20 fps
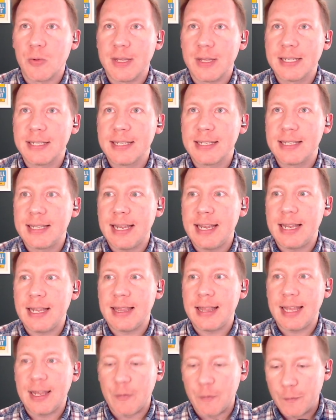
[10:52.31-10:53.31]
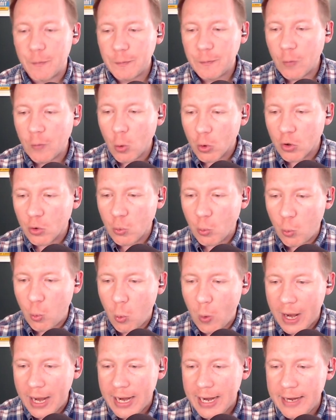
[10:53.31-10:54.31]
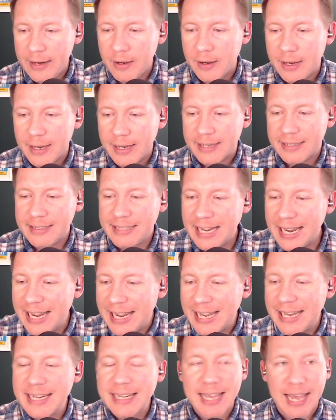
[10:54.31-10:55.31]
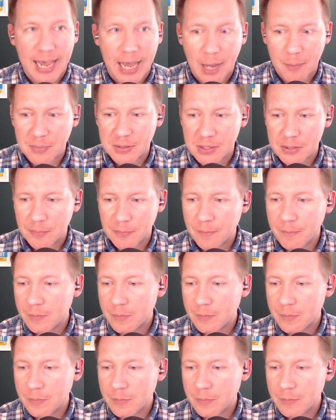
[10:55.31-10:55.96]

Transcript: this is the Fort Wayne TinCaps.